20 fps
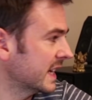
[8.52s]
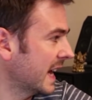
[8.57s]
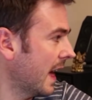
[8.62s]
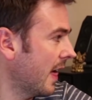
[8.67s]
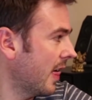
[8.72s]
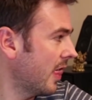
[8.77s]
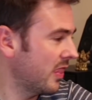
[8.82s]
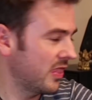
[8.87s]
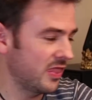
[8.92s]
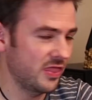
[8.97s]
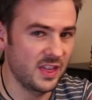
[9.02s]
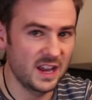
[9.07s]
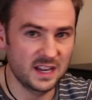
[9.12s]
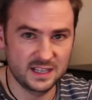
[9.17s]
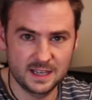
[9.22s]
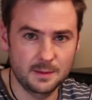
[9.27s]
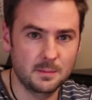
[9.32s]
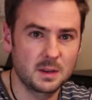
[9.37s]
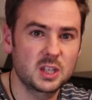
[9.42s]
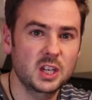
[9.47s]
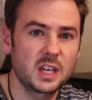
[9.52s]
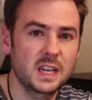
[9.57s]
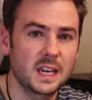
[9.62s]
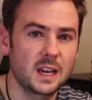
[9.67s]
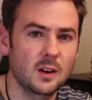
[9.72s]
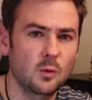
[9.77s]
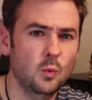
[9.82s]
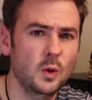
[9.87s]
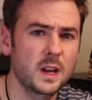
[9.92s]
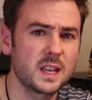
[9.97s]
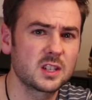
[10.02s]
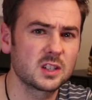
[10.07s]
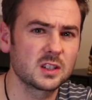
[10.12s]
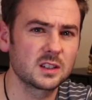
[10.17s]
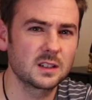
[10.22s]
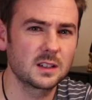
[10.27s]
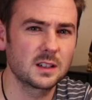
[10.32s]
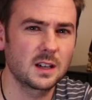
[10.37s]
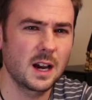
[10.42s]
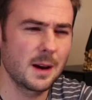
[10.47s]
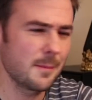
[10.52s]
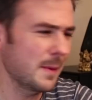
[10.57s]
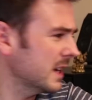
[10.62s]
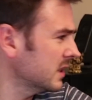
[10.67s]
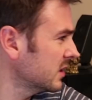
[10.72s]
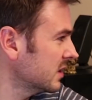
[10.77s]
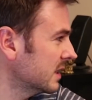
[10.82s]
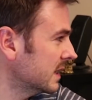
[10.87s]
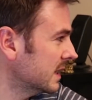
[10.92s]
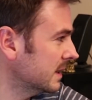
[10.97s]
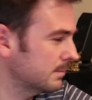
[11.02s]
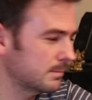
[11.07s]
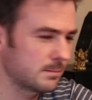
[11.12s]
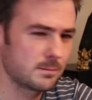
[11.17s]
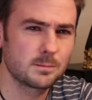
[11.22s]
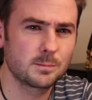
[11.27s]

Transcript: to get this image here, which I'm actually